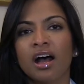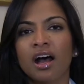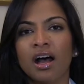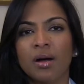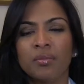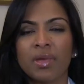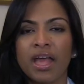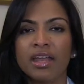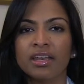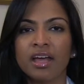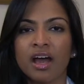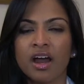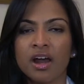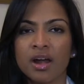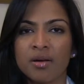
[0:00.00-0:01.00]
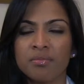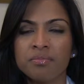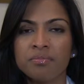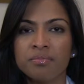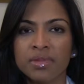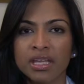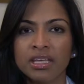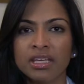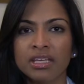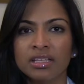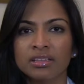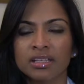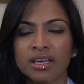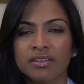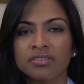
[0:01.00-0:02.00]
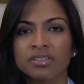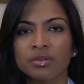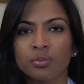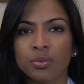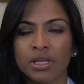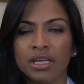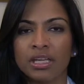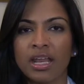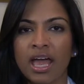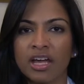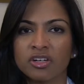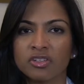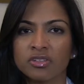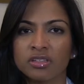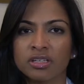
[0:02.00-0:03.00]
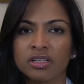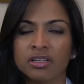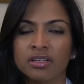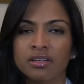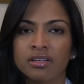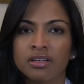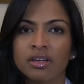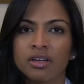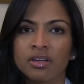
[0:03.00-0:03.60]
And our mini lifts we can actually